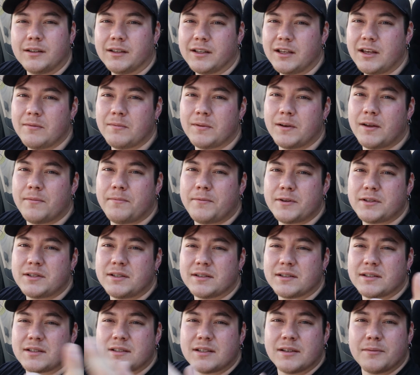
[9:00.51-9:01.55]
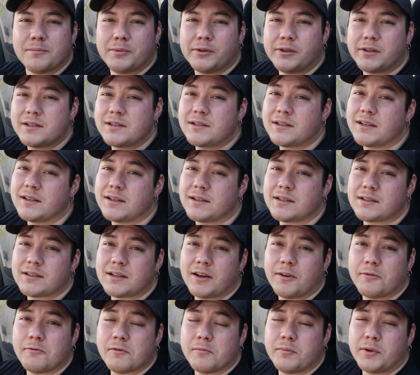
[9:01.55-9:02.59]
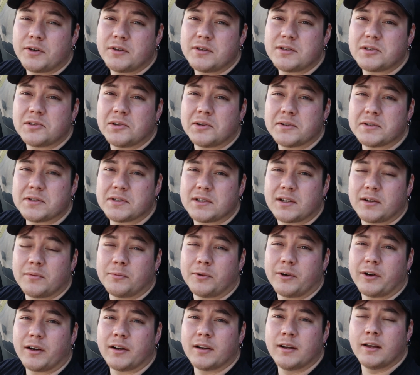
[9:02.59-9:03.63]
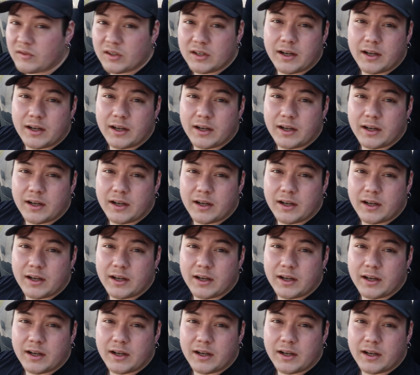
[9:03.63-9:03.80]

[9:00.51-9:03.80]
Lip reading: Even if it's as simple as this, everybody starts somewhere.